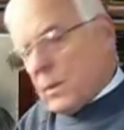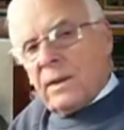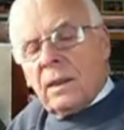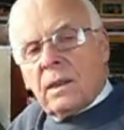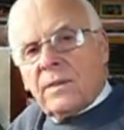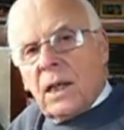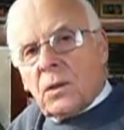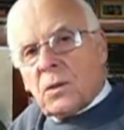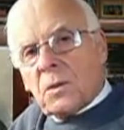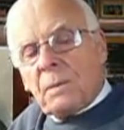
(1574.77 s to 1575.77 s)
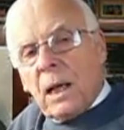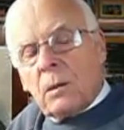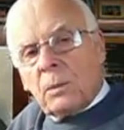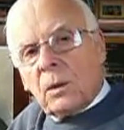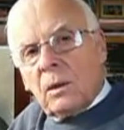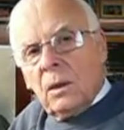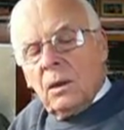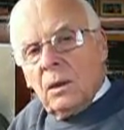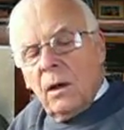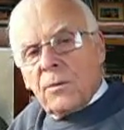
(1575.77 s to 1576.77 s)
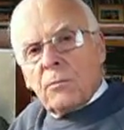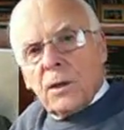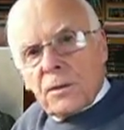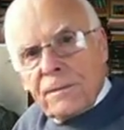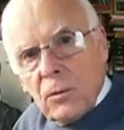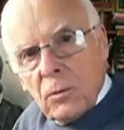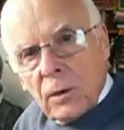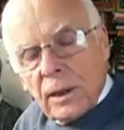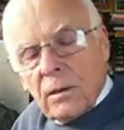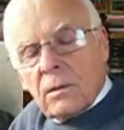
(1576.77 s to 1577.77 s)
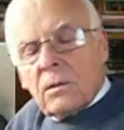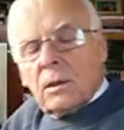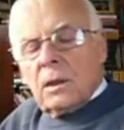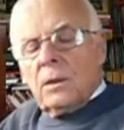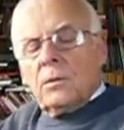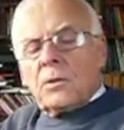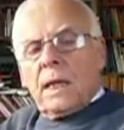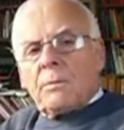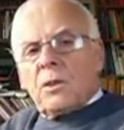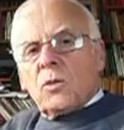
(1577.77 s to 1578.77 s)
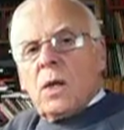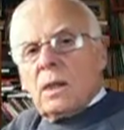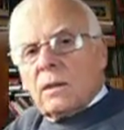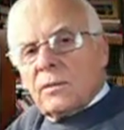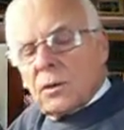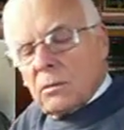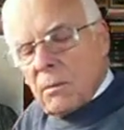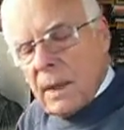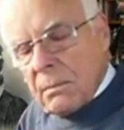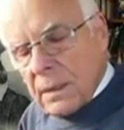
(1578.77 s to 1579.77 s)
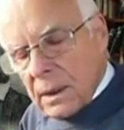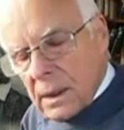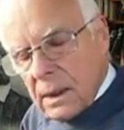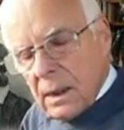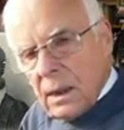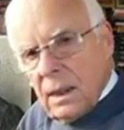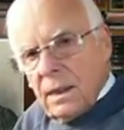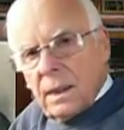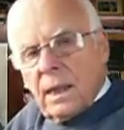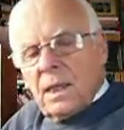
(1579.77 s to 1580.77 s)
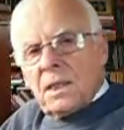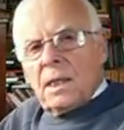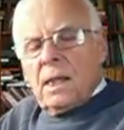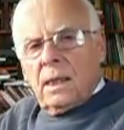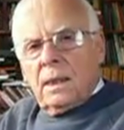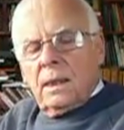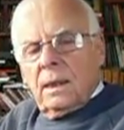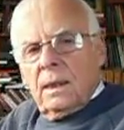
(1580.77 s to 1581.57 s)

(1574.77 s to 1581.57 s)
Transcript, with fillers: We think of our Lord's parable of the rich fool in Luke chapter 12. You'll remember the, the case there.